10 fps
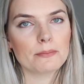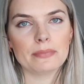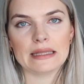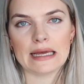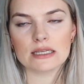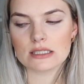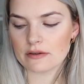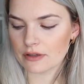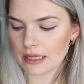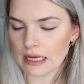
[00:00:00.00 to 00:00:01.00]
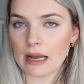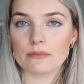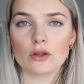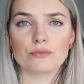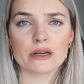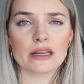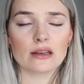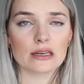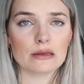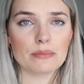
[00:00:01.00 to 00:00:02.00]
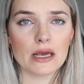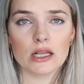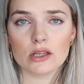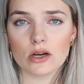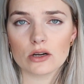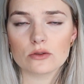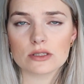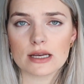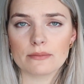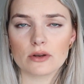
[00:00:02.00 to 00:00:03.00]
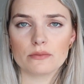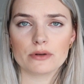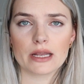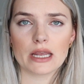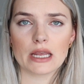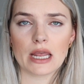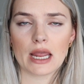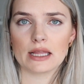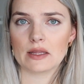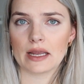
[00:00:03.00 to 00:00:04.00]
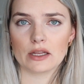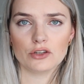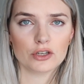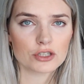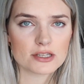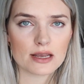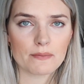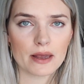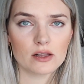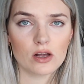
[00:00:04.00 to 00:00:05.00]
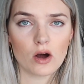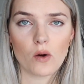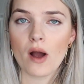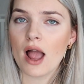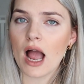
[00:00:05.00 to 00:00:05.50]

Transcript: But that is everything. I'm not bringing any pillows. I'm not bringing like a nursing pillow.